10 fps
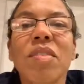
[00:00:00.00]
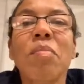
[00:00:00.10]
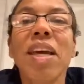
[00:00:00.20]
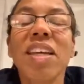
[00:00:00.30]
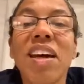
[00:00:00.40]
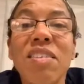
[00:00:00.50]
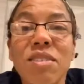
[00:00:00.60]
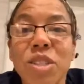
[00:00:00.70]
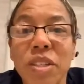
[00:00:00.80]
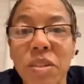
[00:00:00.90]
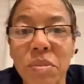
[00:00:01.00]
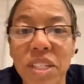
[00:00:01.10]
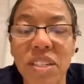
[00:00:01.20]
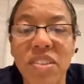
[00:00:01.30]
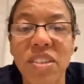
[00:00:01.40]
Make your own trail
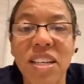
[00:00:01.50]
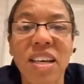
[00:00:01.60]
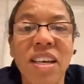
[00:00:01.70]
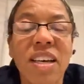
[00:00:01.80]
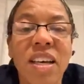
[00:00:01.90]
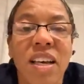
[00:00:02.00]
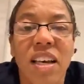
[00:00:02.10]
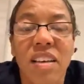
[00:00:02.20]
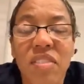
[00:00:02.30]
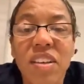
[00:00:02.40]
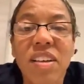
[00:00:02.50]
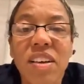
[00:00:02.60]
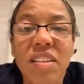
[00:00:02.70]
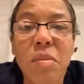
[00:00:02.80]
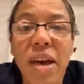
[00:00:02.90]
mix. If you look
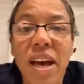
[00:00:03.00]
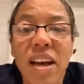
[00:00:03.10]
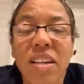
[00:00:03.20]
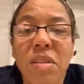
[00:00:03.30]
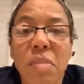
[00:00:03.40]
on the back